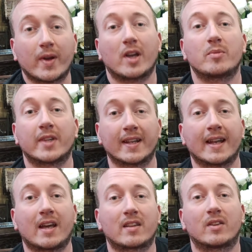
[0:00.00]
I hope that
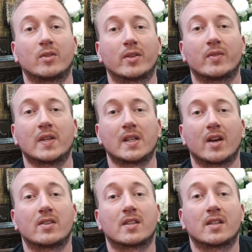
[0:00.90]
now that all the
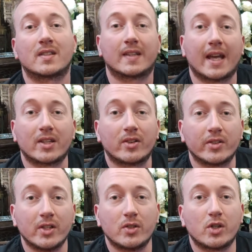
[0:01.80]
videos are together
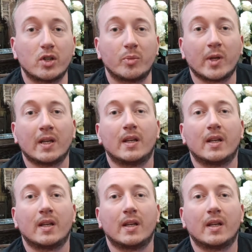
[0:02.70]
on YouTube,